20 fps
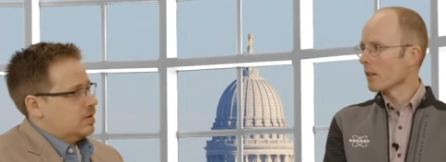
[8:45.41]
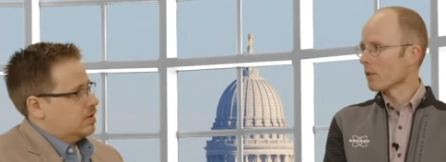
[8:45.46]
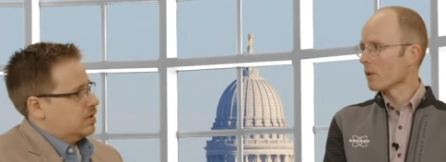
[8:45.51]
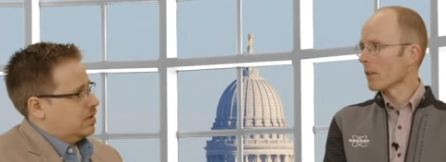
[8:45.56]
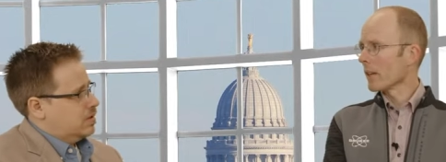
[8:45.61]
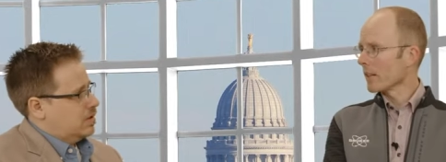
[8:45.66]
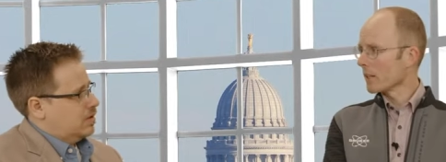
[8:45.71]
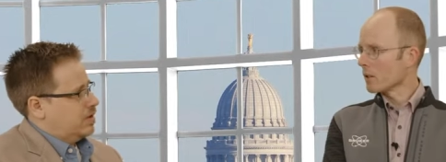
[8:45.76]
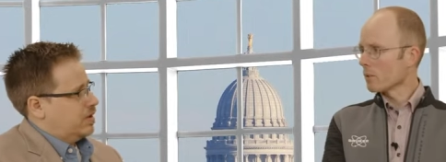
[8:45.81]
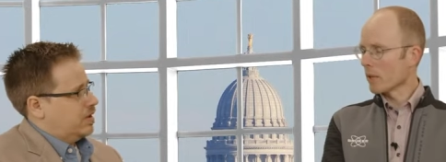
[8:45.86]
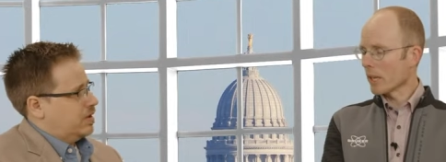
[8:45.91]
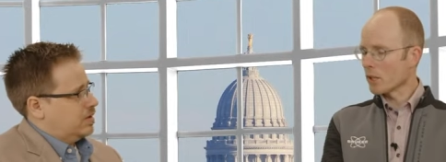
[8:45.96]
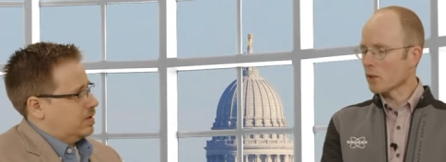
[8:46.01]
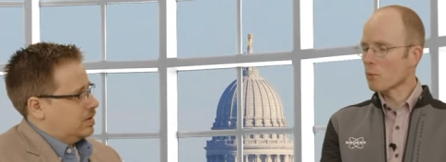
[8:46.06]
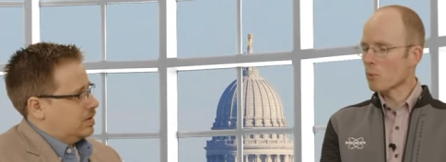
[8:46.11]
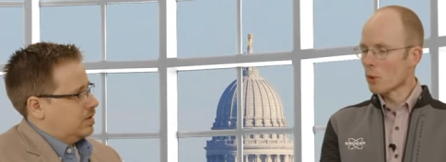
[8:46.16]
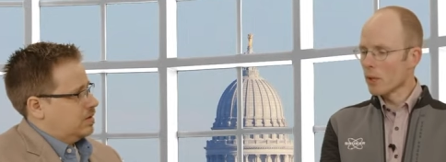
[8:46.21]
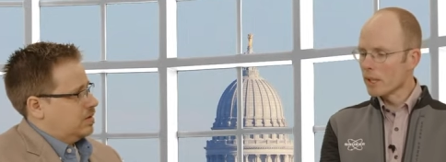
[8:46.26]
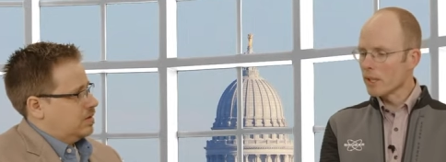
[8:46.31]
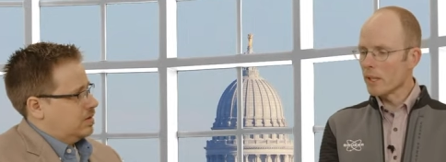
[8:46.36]
Speaker 1: so that's
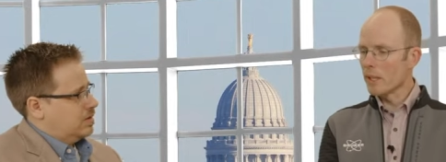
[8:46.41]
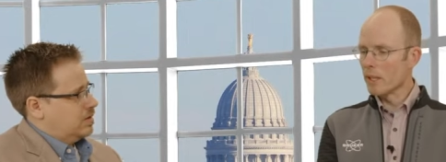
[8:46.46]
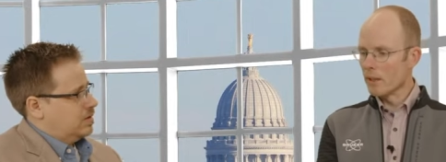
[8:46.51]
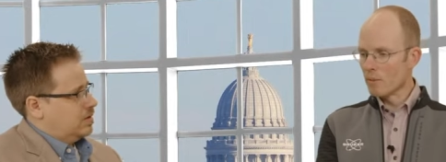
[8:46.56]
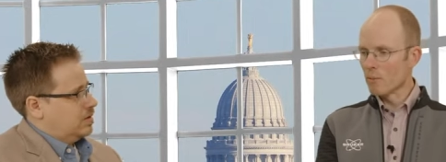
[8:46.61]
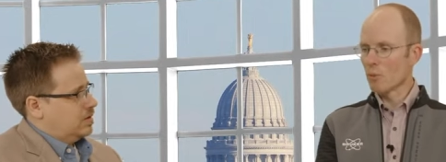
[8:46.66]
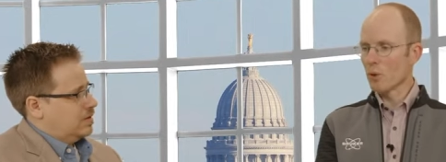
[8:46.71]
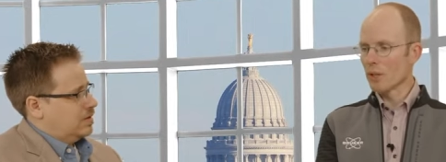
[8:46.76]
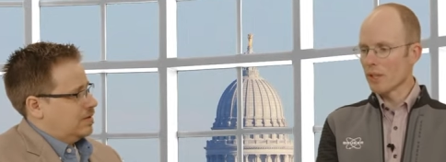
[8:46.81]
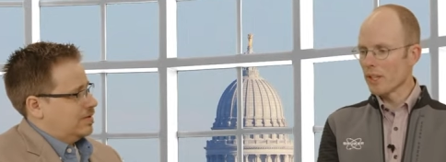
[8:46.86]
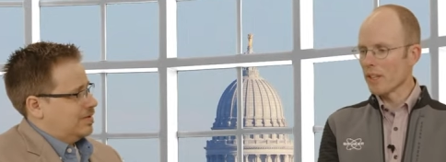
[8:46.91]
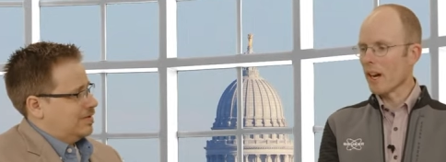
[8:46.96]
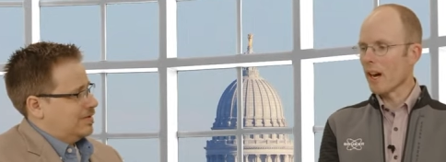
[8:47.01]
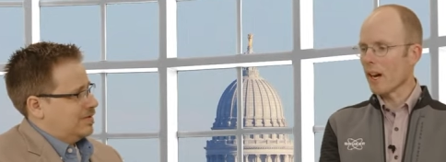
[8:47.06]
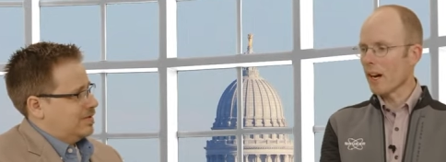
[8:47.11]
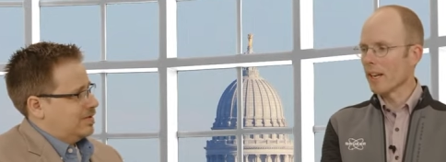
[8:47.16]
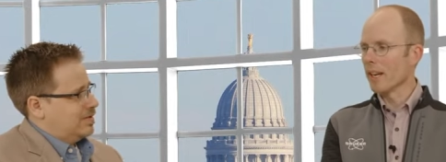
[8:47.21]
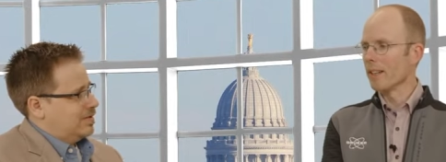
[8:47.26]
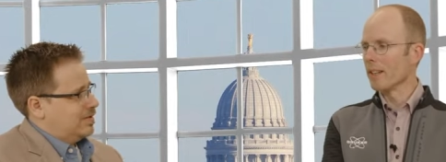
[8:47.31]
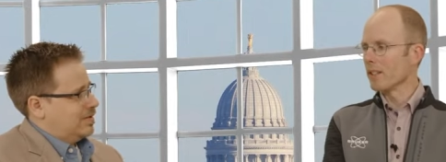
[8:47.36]
pretty
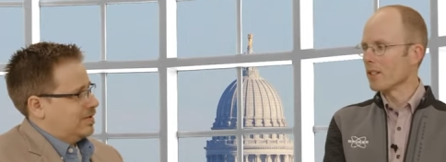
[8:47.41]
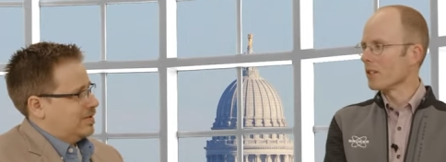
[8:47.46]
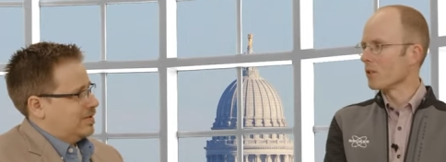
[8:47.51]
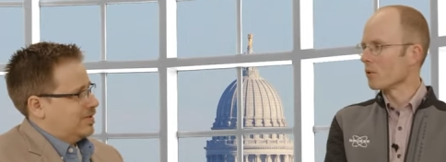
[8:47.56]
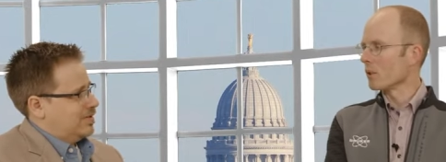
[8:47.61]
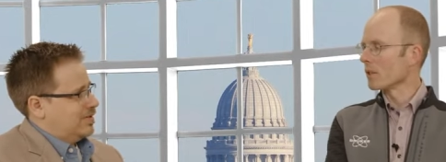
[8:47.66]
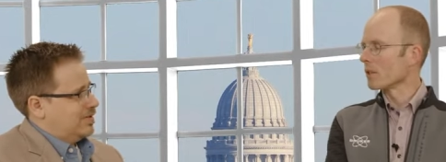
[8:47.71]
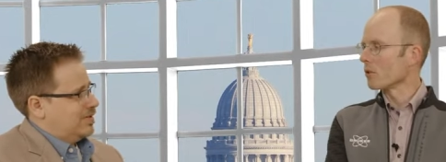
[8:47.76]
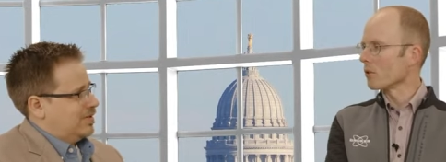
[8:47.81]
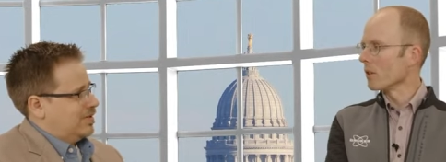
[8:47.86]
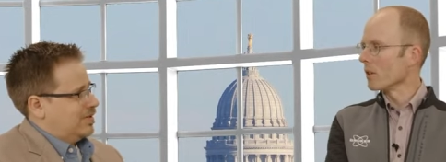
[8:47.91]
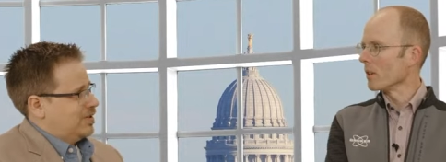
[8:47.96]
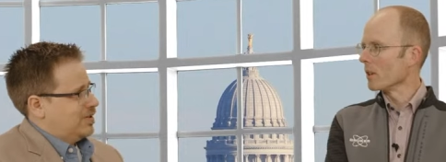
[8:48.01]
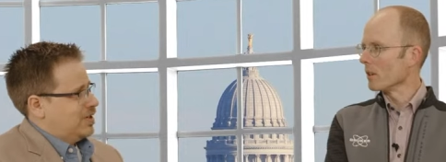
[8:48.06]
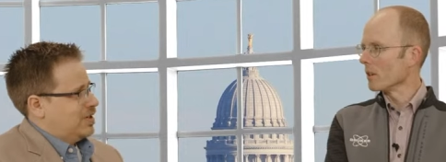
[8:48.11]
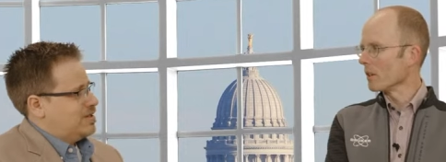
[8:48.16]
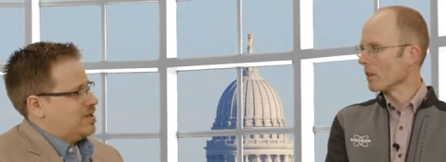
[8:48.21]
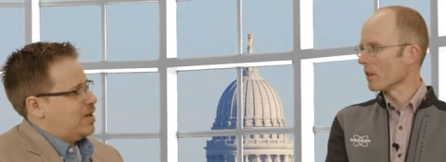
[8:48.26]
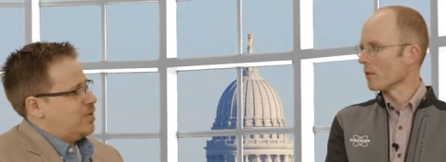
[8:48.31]
high energy resolution. Is